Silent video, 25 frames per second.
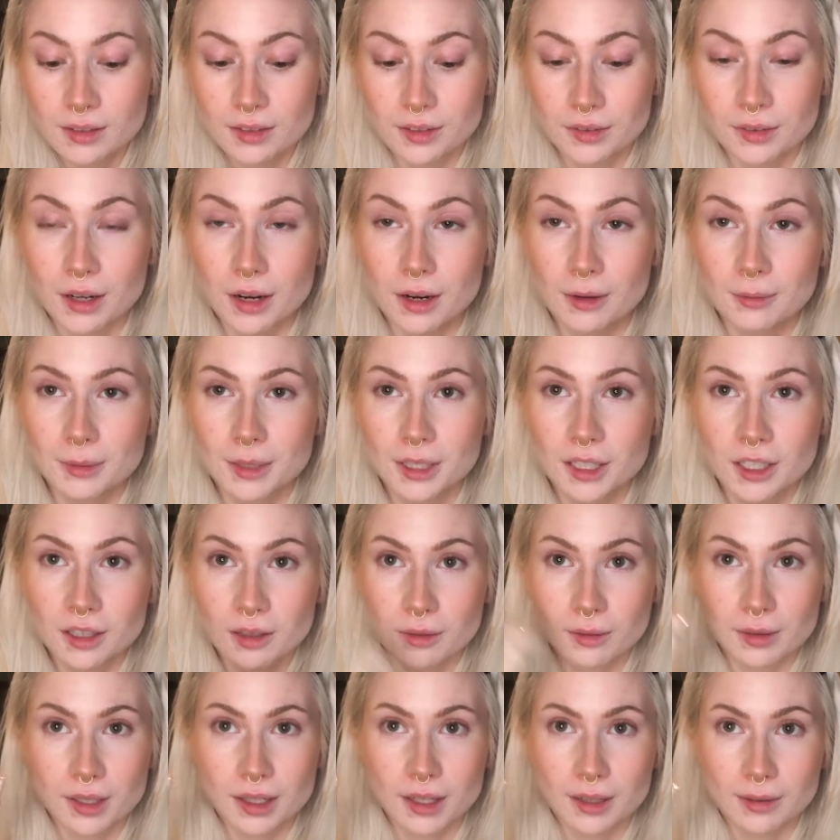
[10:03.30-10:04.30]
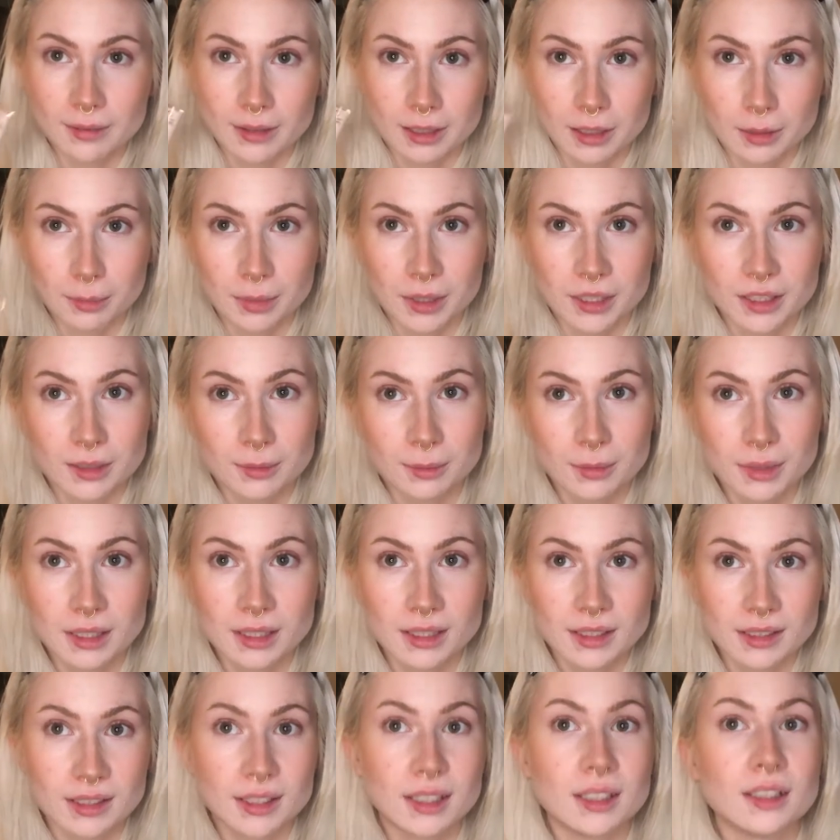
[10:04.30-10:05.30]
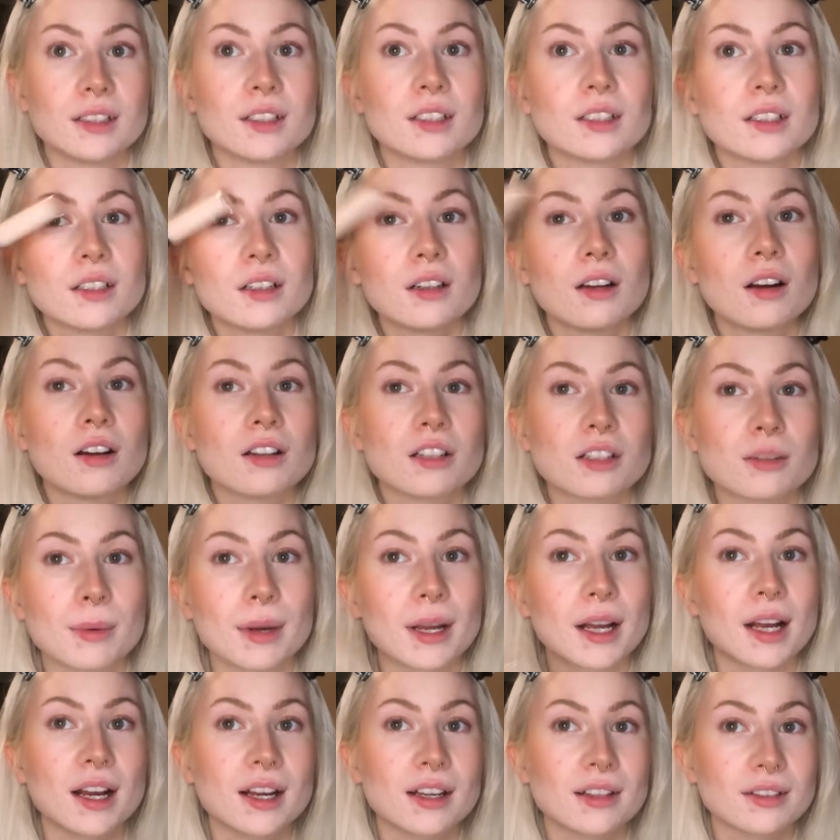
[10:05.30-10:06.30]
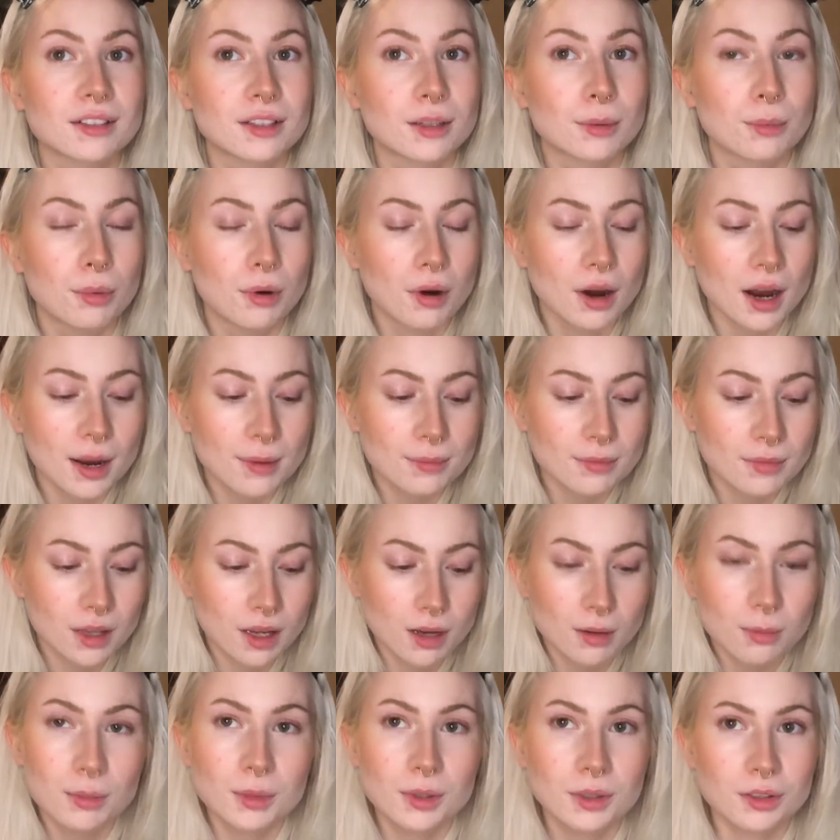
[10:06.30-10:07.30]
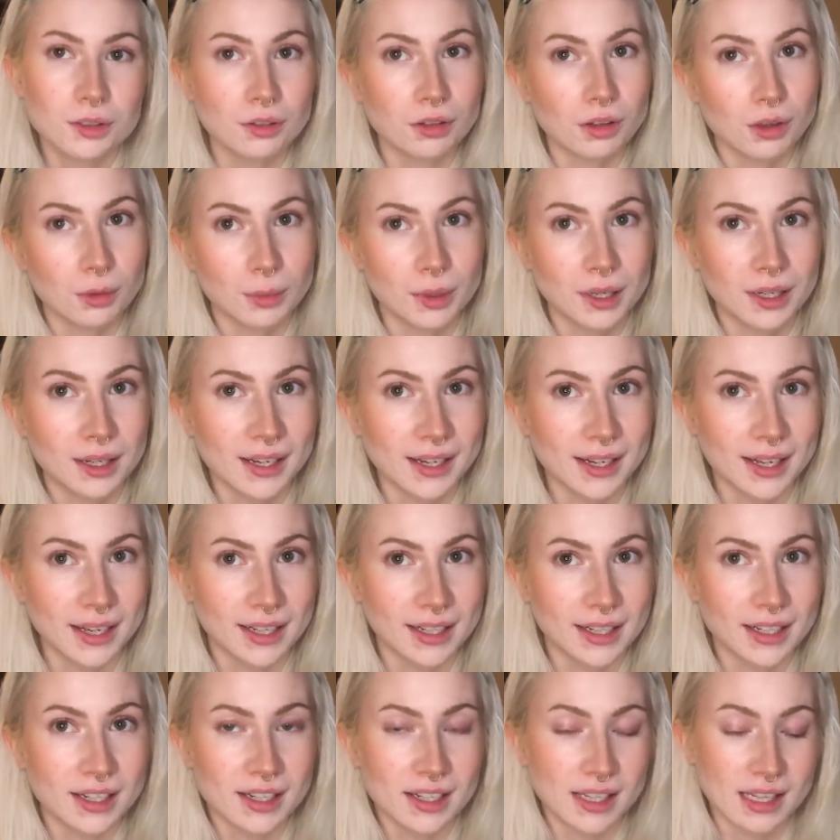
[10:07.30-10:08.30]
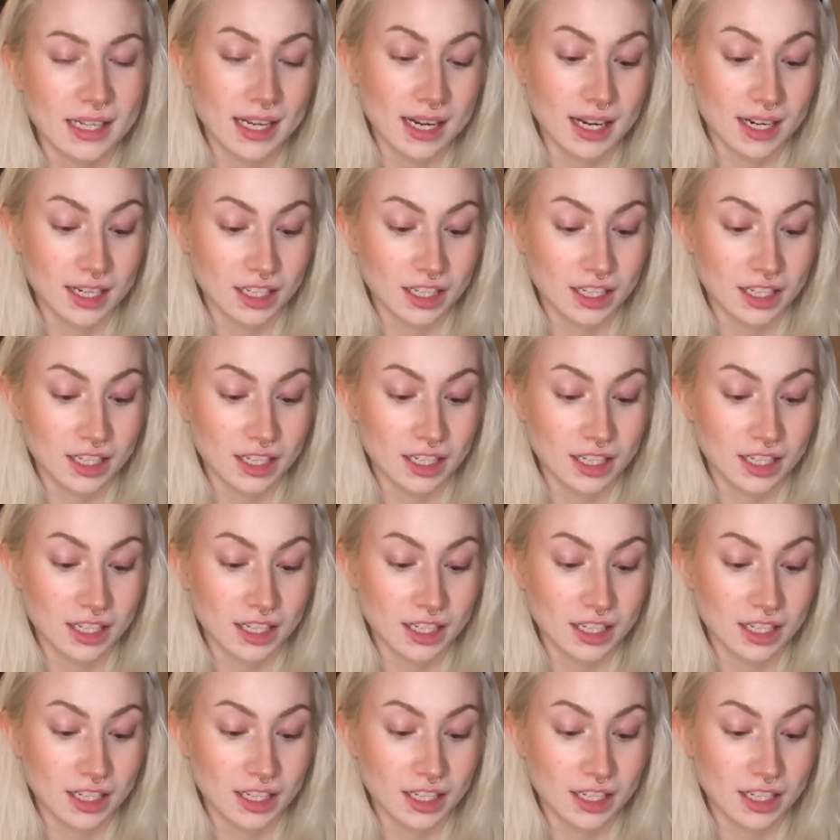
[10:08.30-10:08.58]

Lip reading: So now I'm gonna go in, I'm gonna put some concealer onto my eyes to prime them so that we can get into the